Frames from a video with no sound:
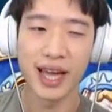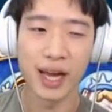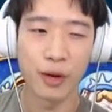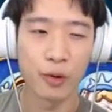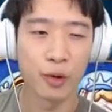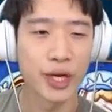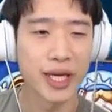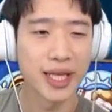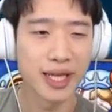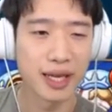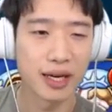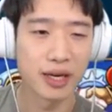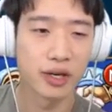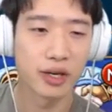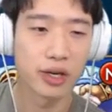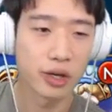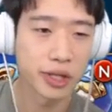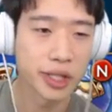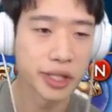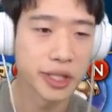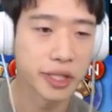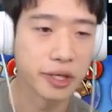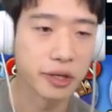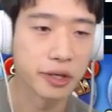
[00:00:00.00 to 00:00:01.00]
arena
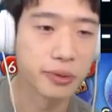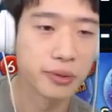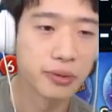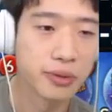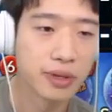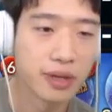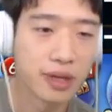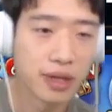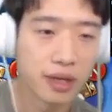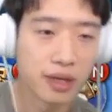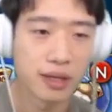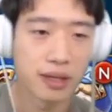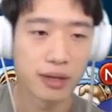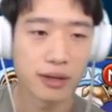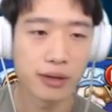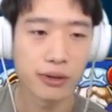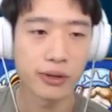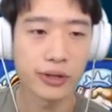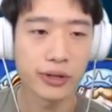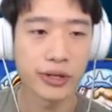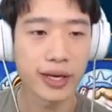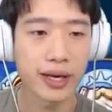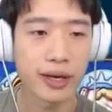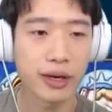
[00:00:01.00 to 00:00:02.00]
also.
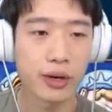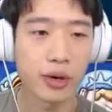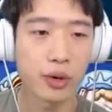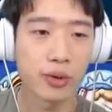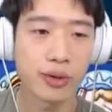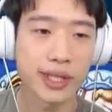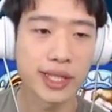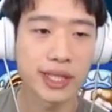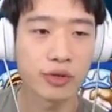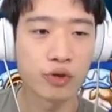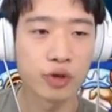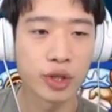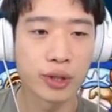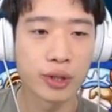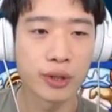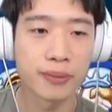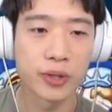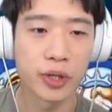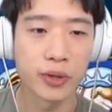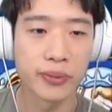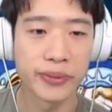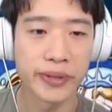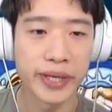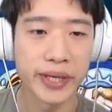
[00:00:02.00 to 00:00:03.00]
Or you can go with Rune
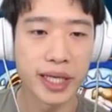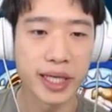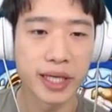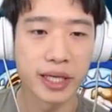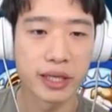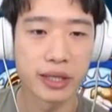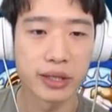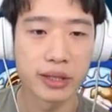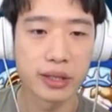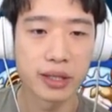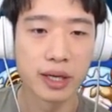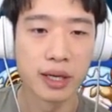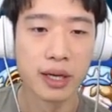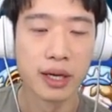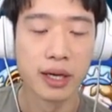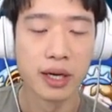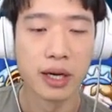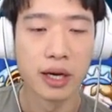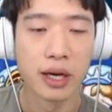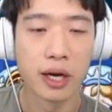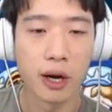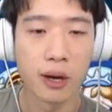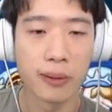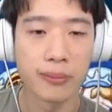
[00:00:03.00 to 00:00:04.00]
of Dominion,
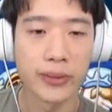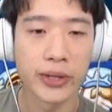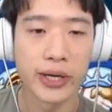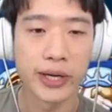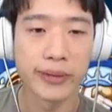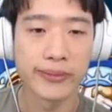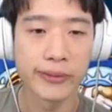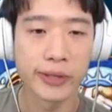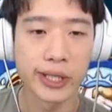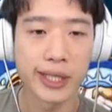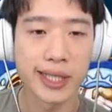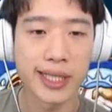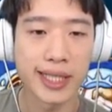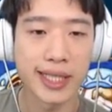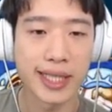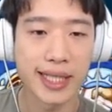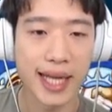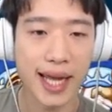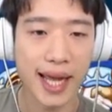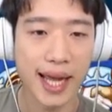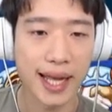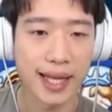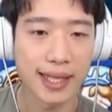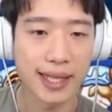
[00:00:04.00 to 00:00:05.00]
Omnumber
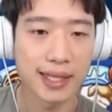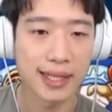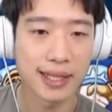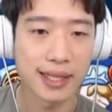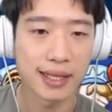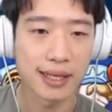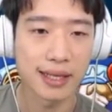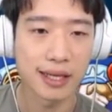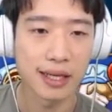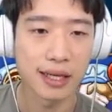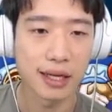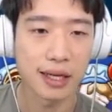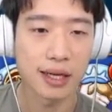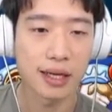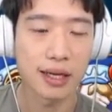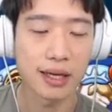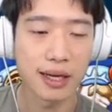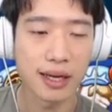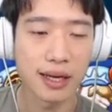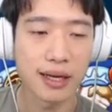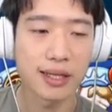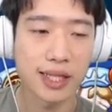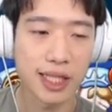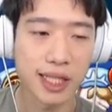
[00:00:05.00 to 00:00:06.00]
stat.
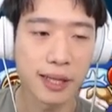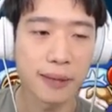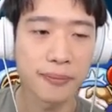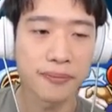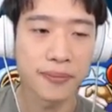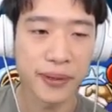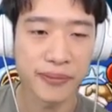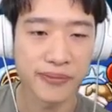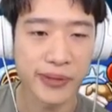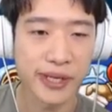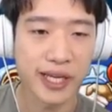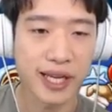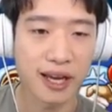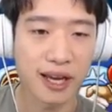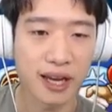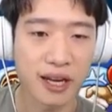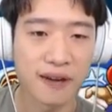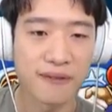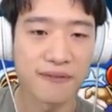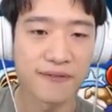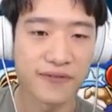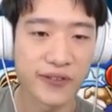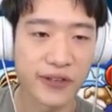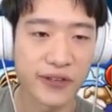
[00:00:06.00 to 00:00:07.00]
And some people get
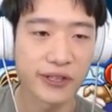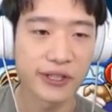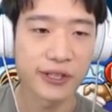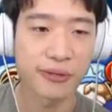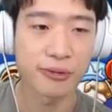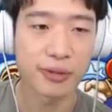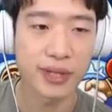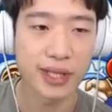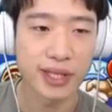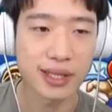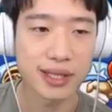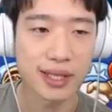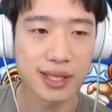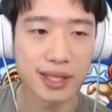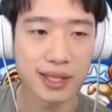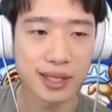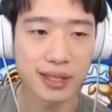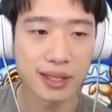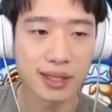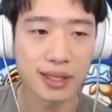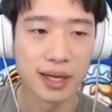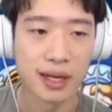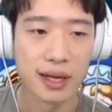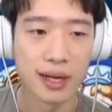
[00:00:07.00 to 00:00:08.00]
confused with
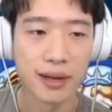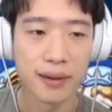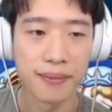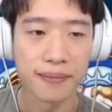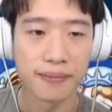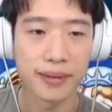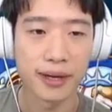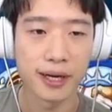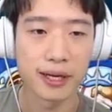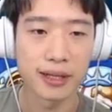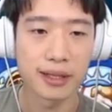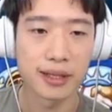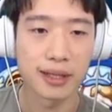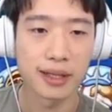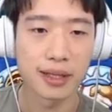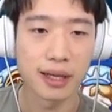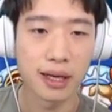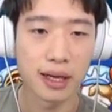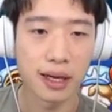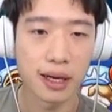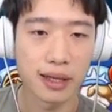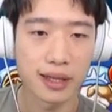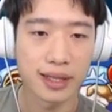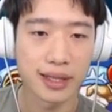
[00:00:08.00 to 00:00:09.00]
this, but
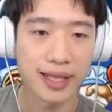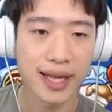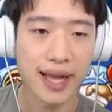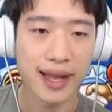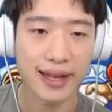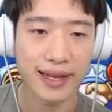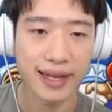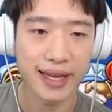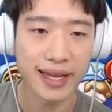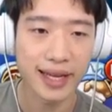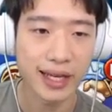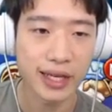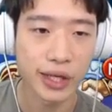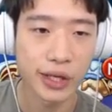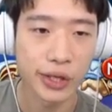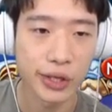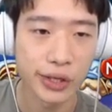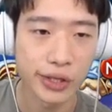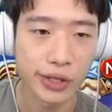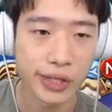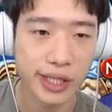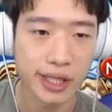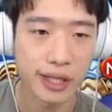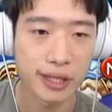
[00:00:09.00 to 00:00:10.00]
that
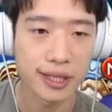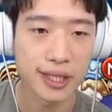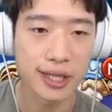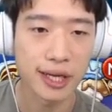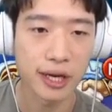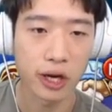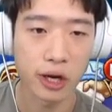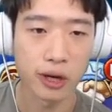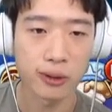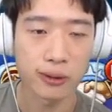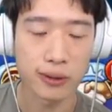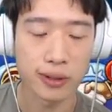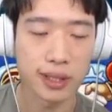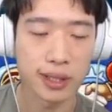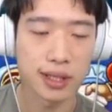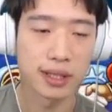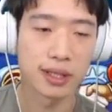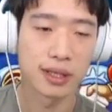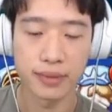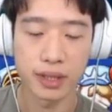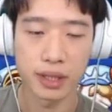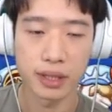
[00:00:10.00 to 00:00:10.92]
includes the taunt